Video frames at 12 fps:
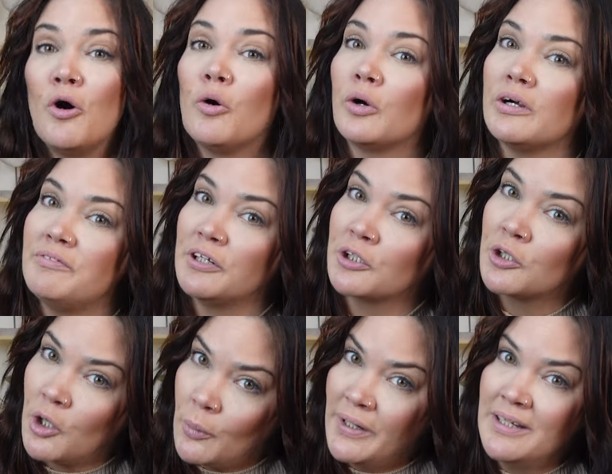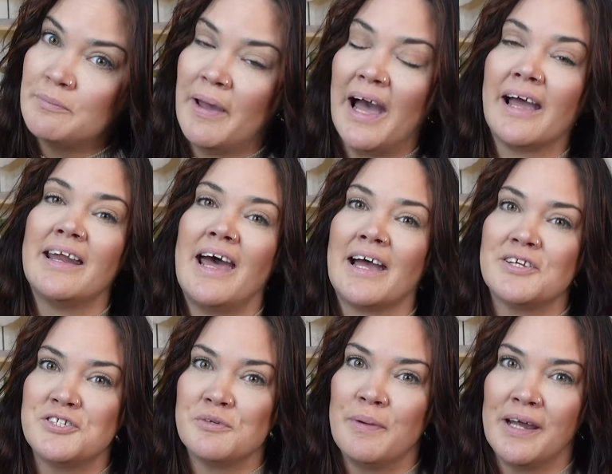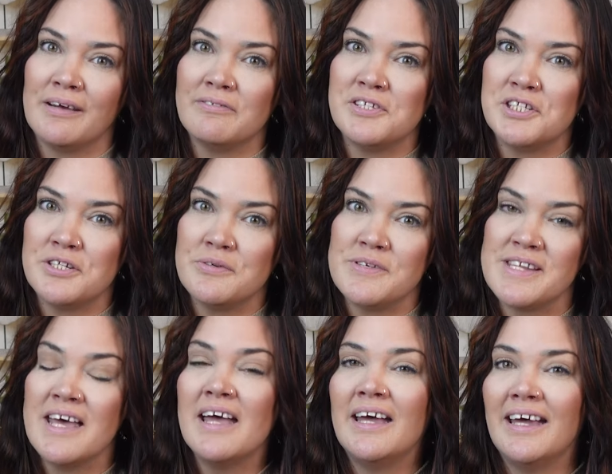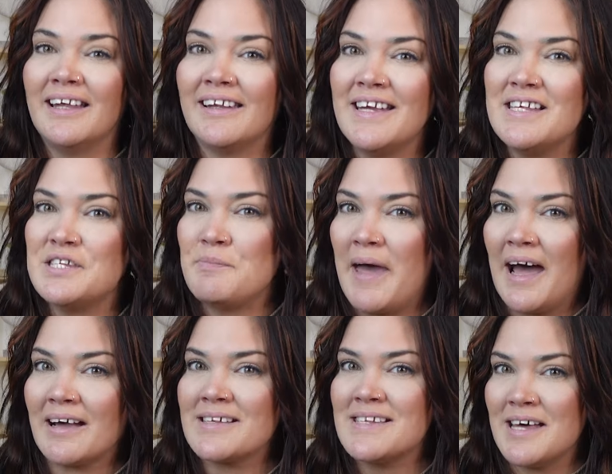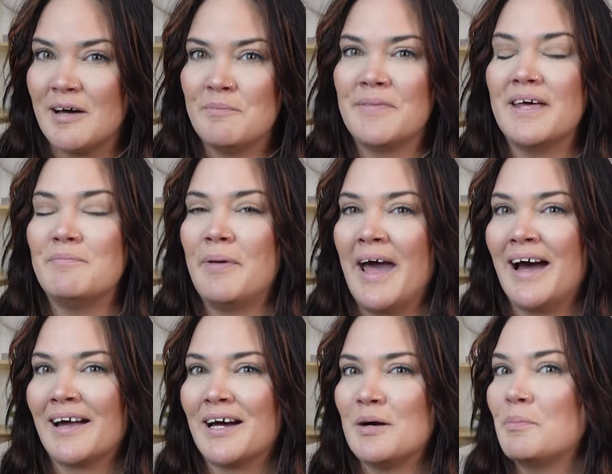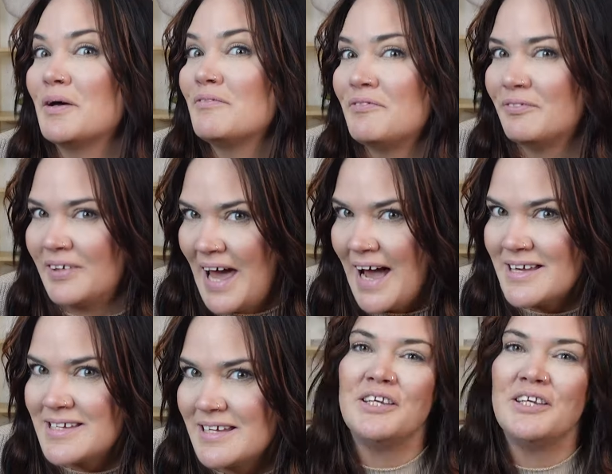Or if you're going to pack an extra pair of shoes, at least pack some that pack up flat.